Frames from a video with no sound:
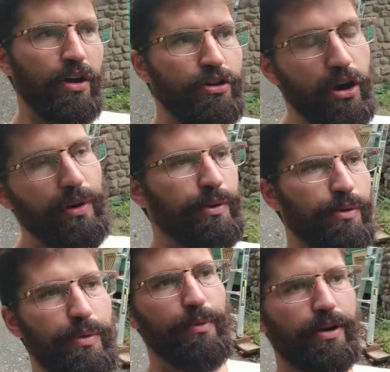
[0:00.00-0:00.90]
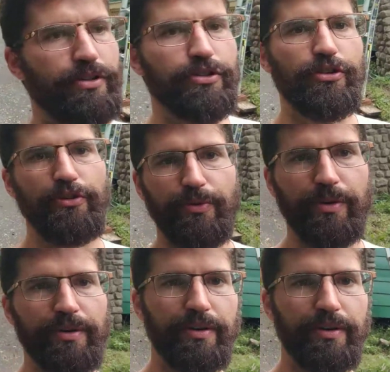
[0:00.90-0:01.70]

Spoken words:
knowing what we want to do,